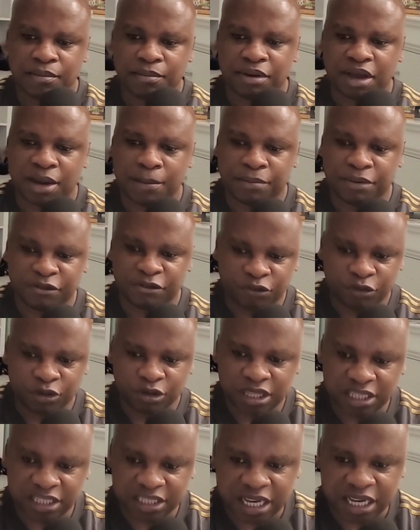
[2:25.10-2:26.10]
Before
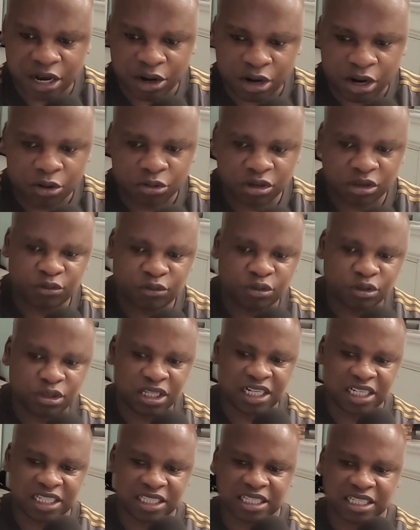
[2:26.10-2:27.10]
this, I'll give you
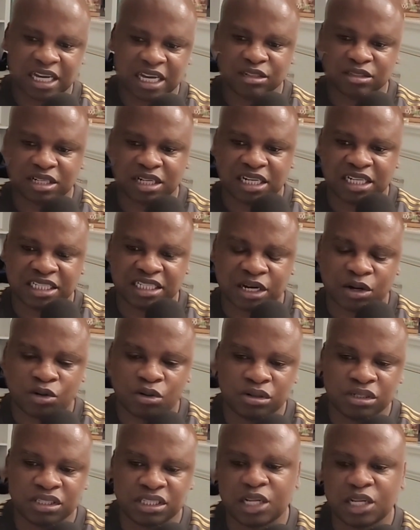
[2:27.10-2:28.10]
the results later
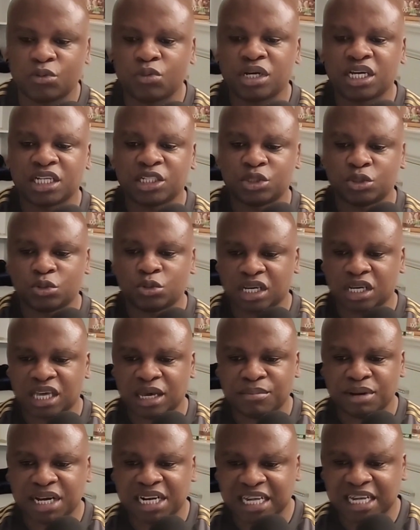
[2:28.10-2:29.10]
on. Then we can do
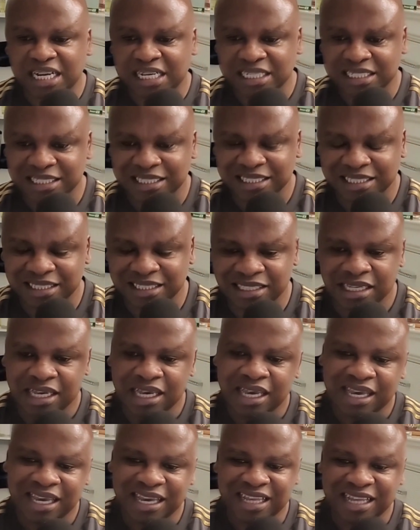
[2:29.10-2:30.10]
game analysis
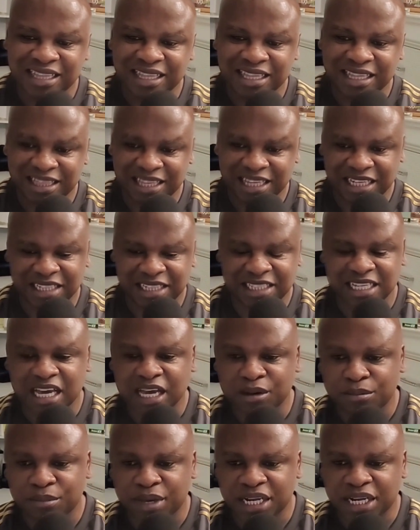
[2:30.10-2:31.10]
in the third
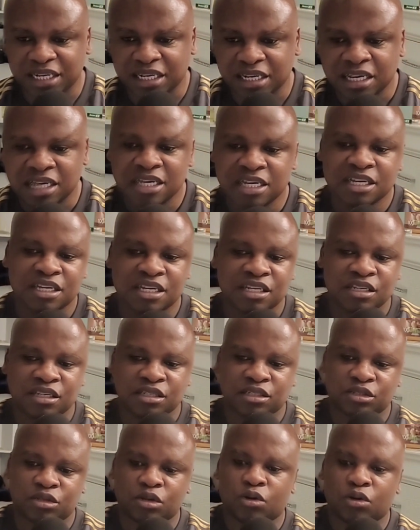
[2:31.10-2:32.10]
segment.
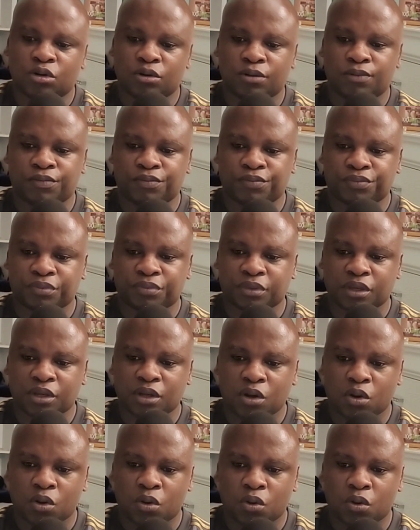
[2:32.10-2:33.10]
So
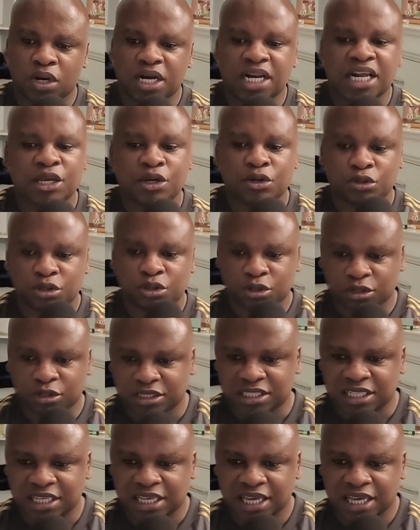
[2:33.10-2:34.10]
what are your
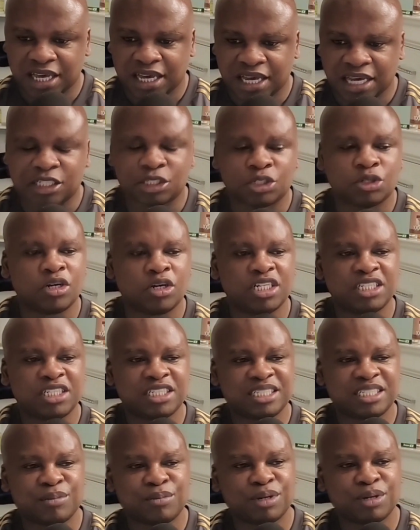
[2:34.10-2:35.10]
thoughts? Is Lloyd
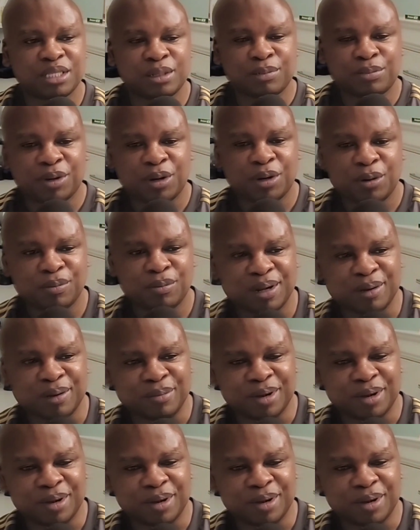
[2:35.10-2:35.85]
Chitembo the problem?